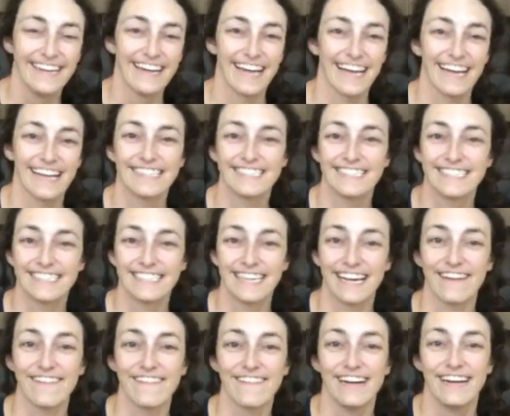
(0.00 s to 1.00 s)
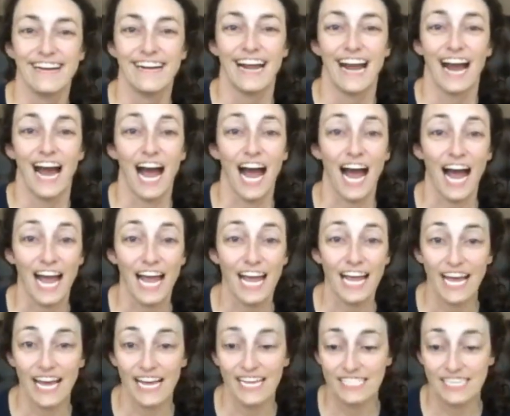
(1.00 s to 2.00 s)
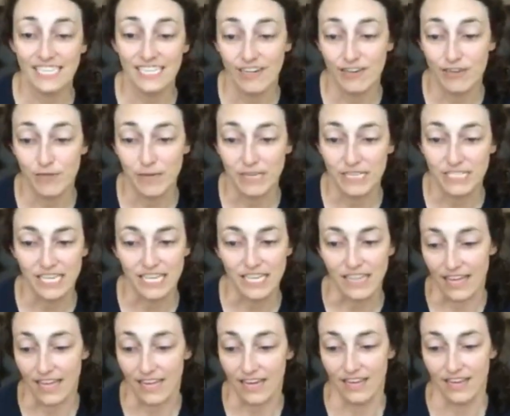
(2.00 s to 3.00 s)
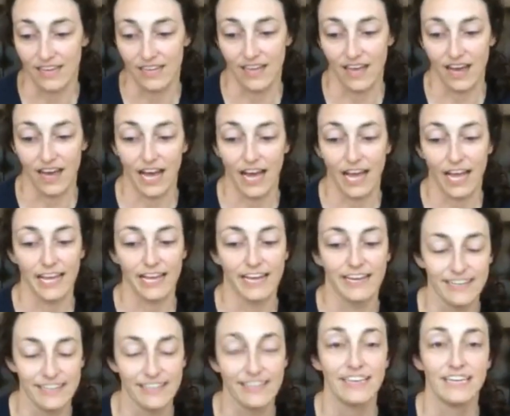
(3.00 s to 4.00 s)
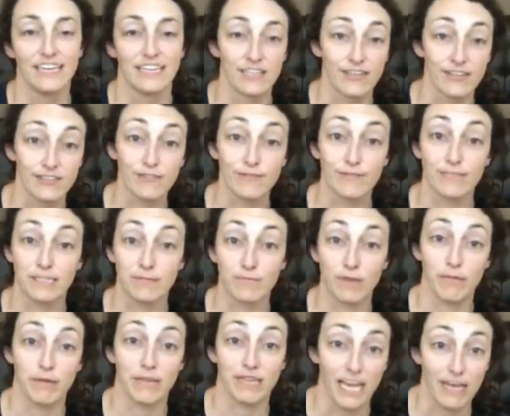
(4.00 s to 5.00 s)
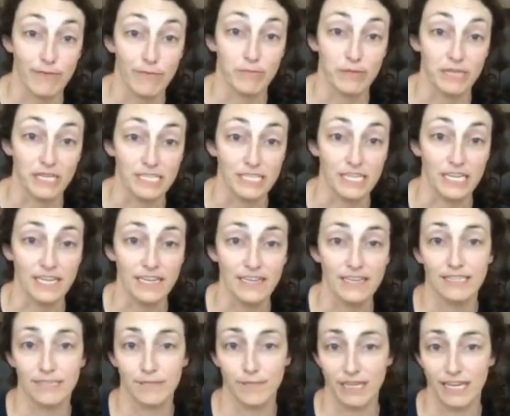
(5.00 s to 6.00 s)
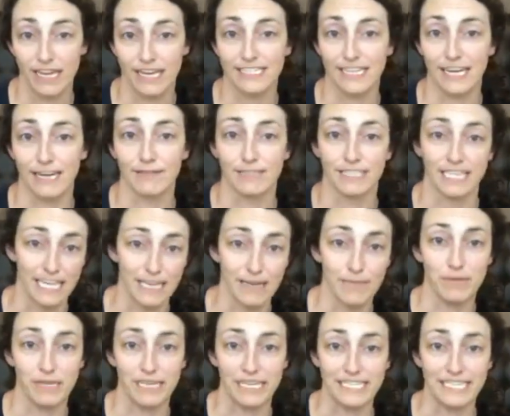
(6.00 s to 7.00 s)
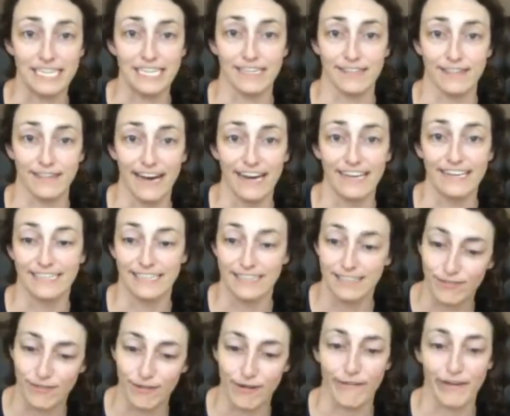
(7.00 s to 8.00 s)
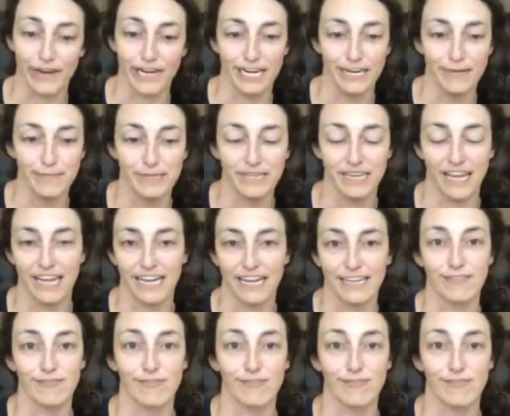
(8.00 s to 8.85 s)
And so I had to go to PT then. There's a reason why I became a PT. It's because I was in PT a lot growing up and